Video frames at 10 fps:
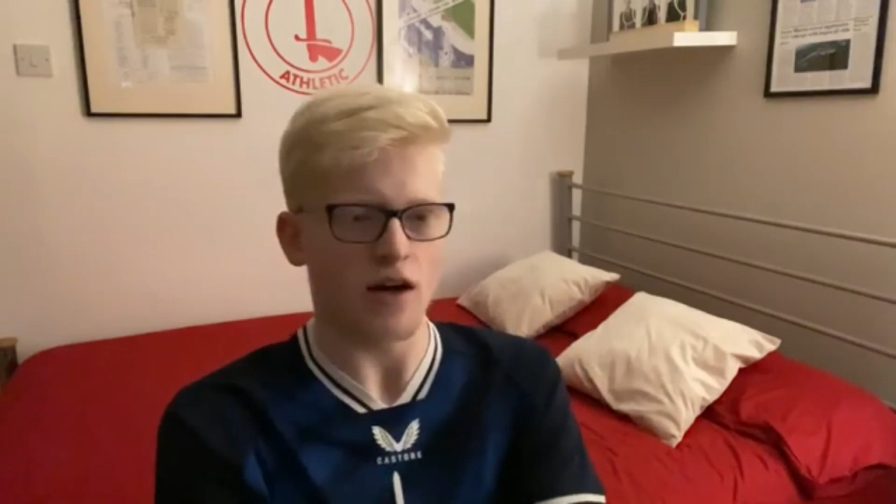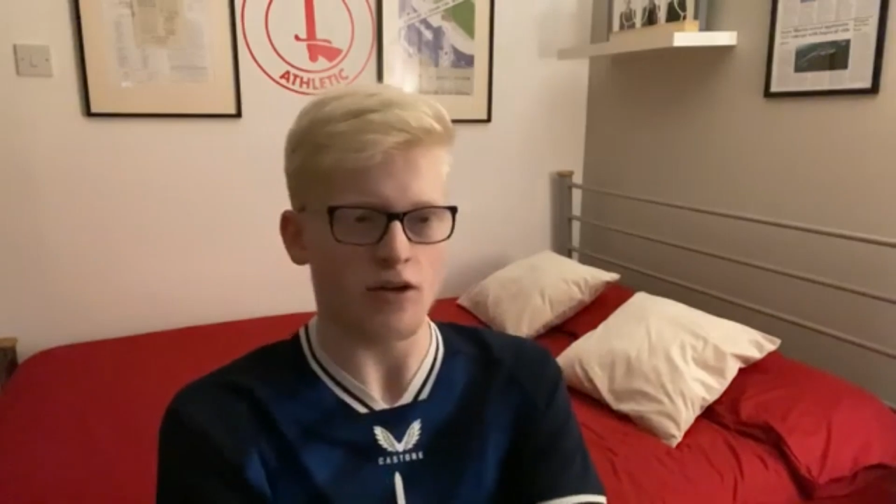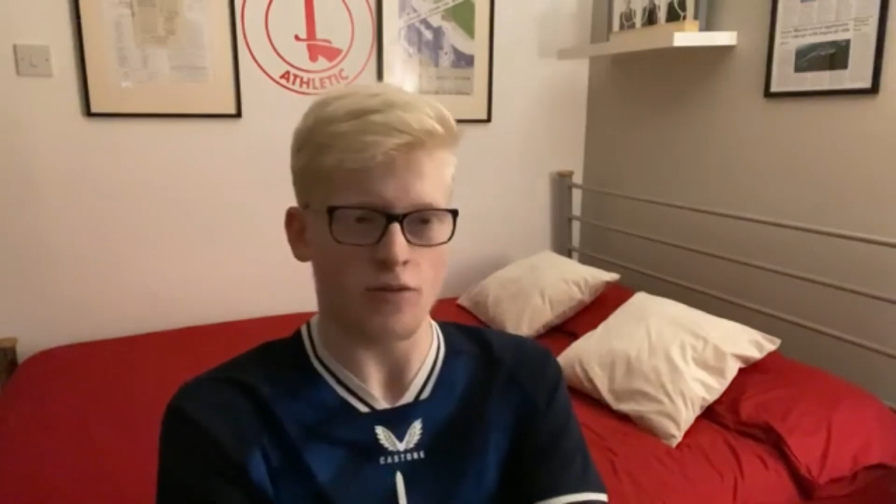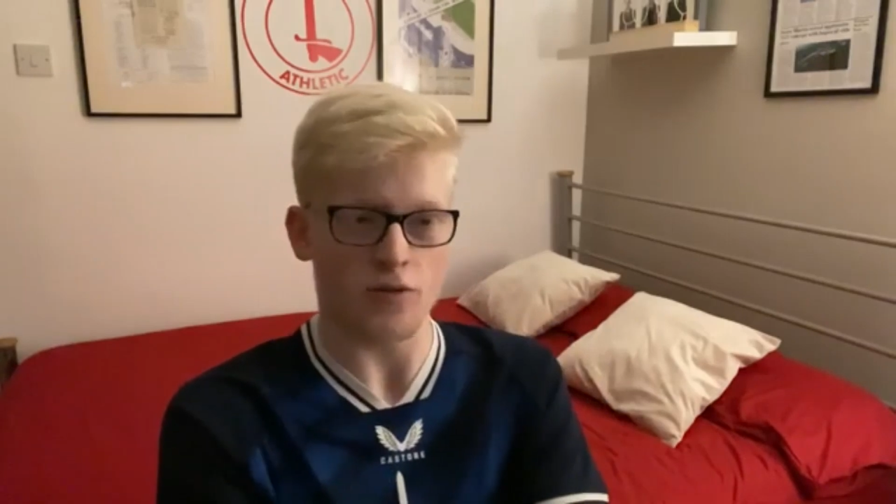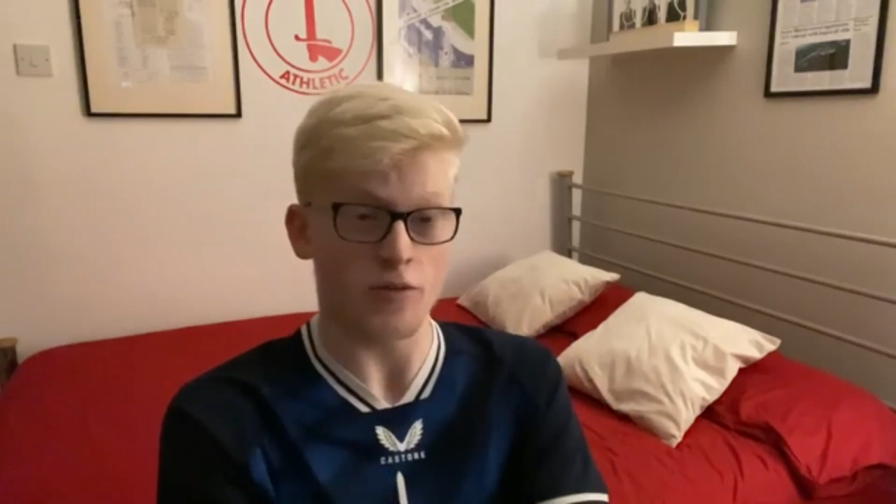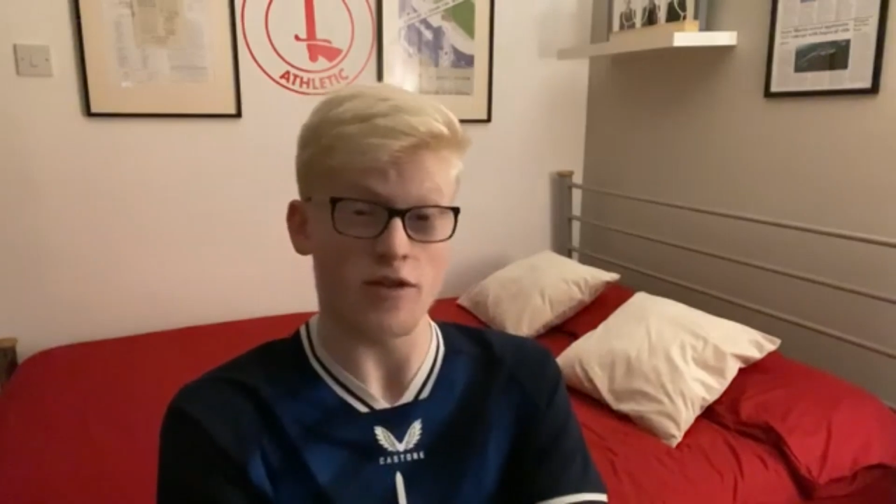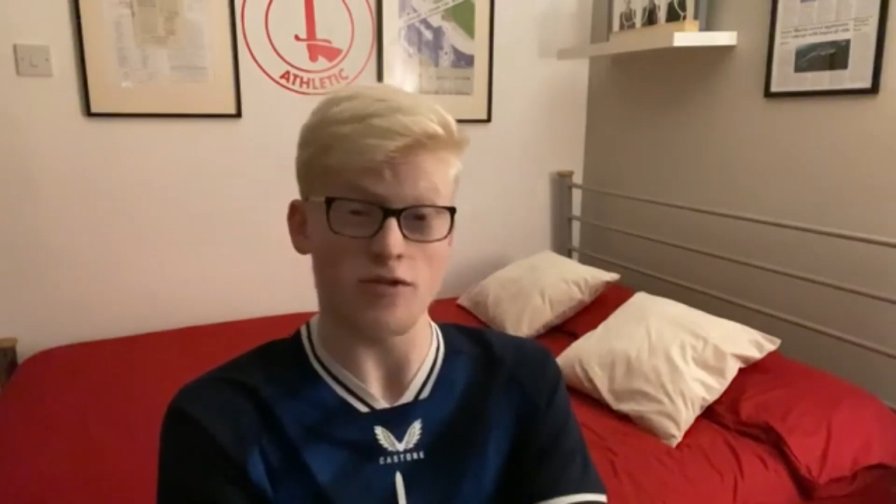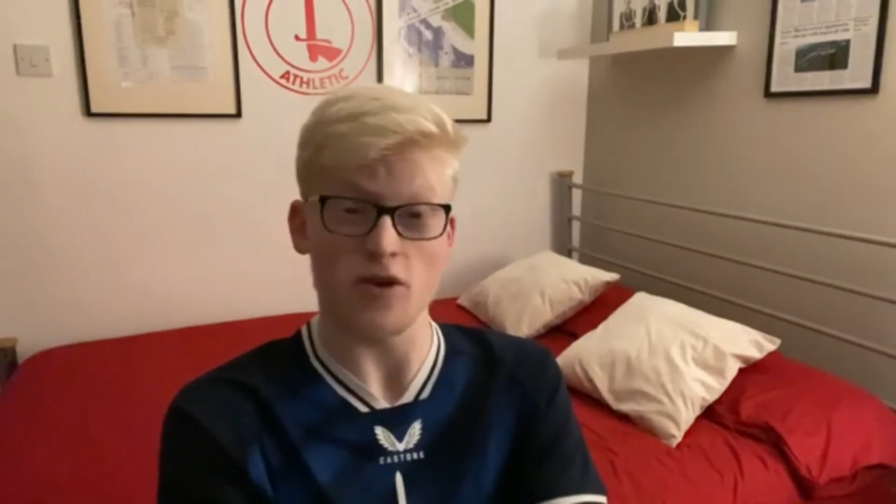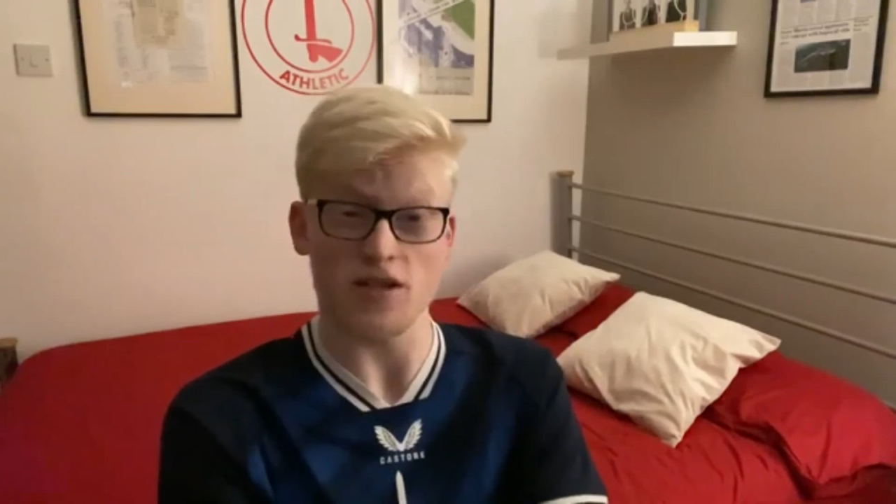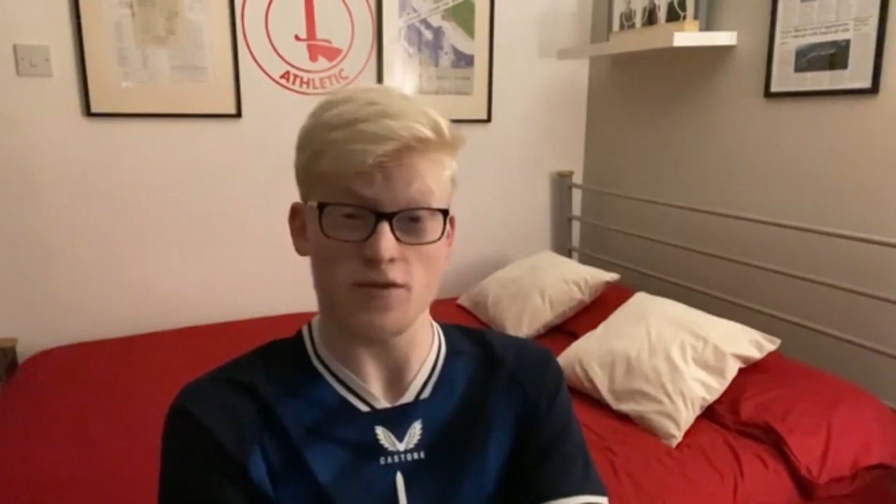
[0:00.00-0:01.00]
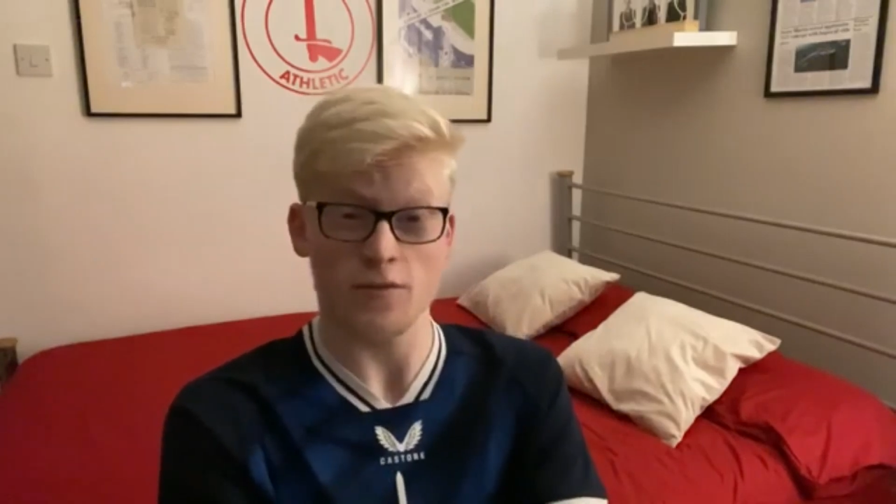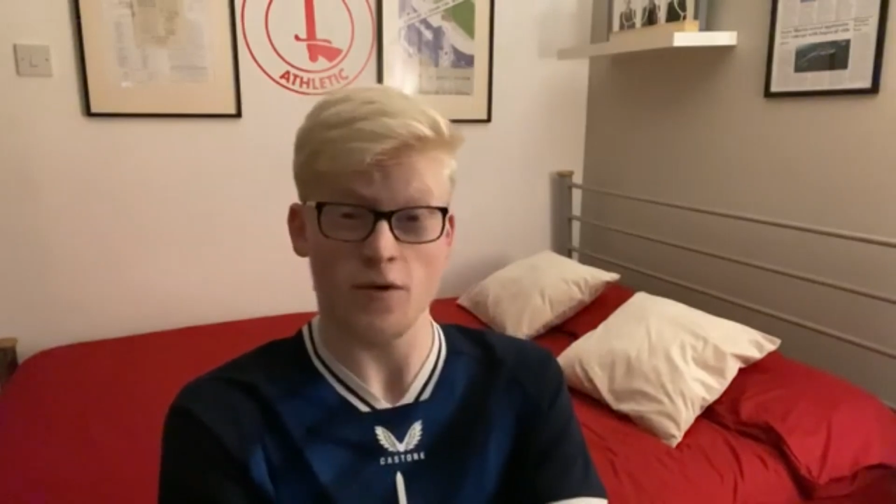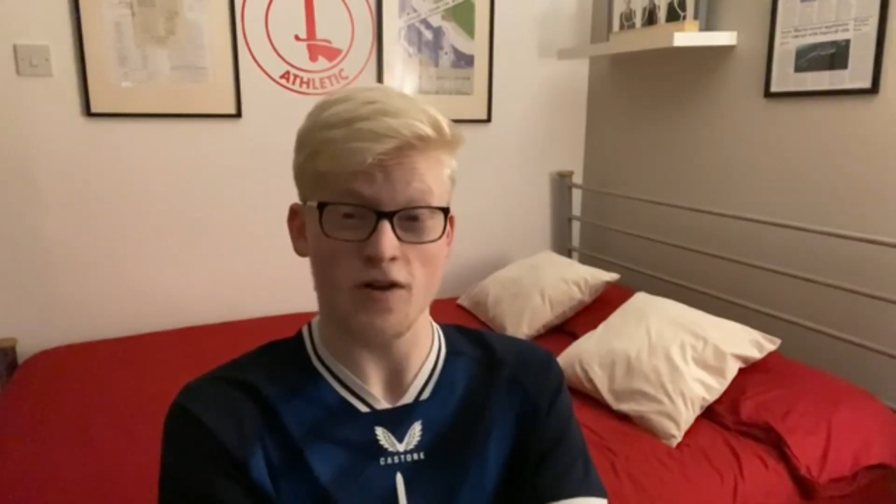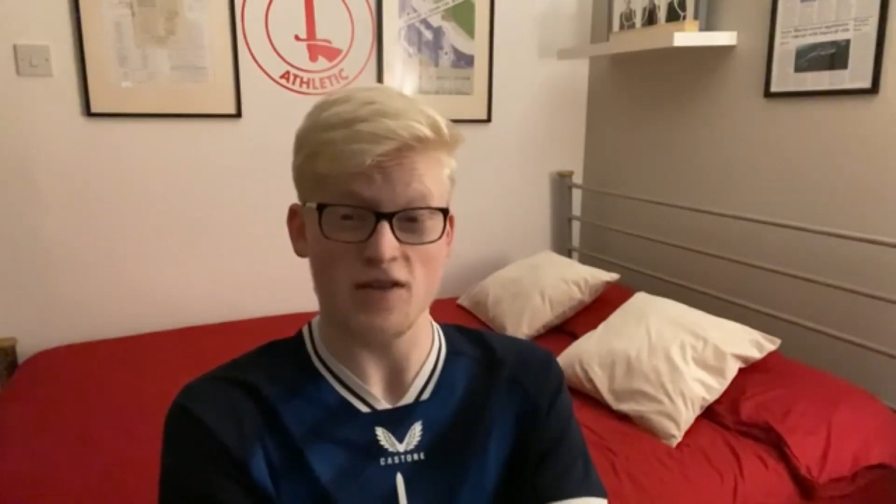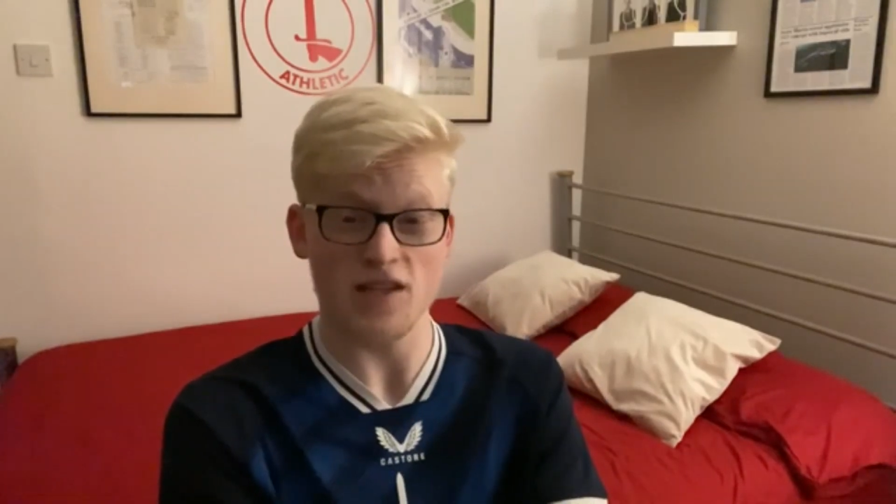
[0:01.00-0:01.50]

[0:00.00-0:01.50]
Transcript: I don't think we even got into first